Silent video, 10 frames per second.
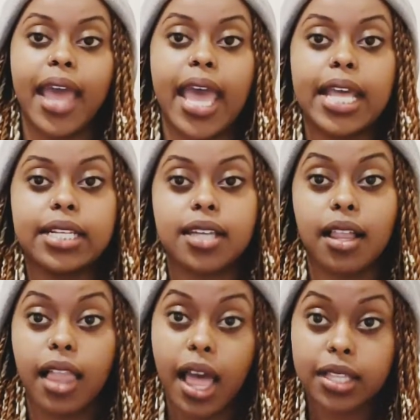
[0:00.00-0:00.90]
and
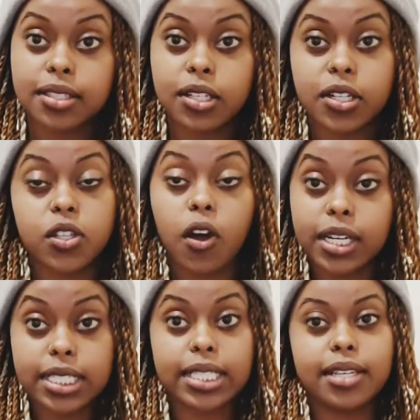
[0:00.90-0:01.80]
I'll answer as
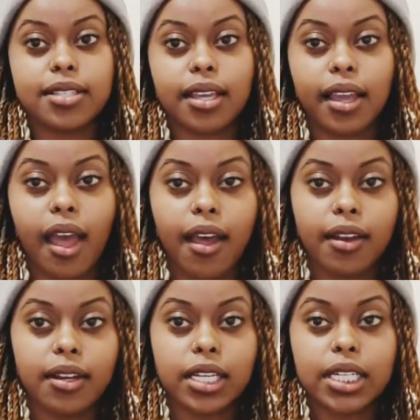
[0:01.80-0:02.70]
honestly as I
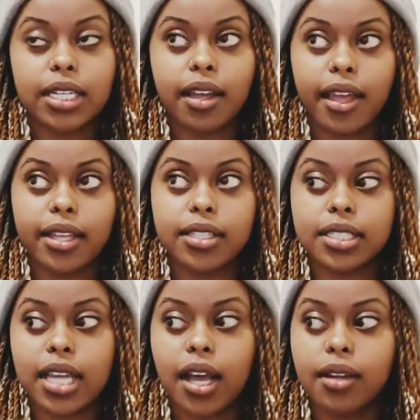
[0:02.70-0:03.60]
can and
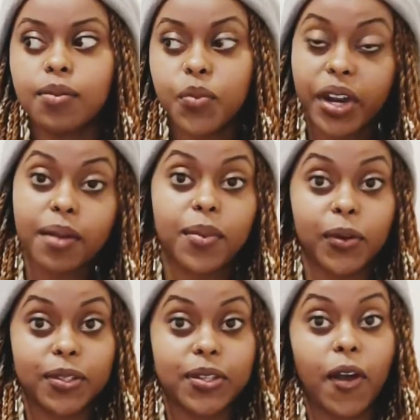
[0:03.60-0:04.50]
bring
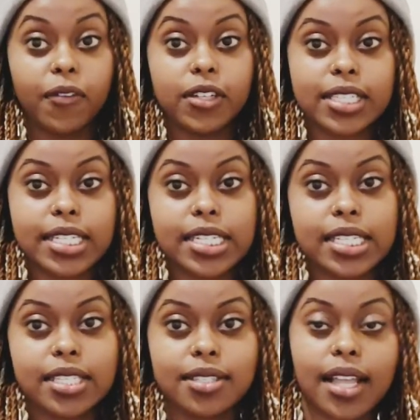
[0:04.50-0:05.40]
about
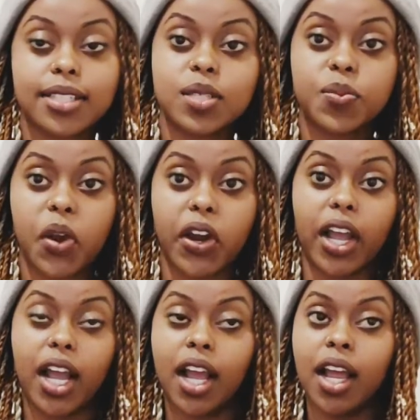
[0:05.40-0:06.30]
conversations that spark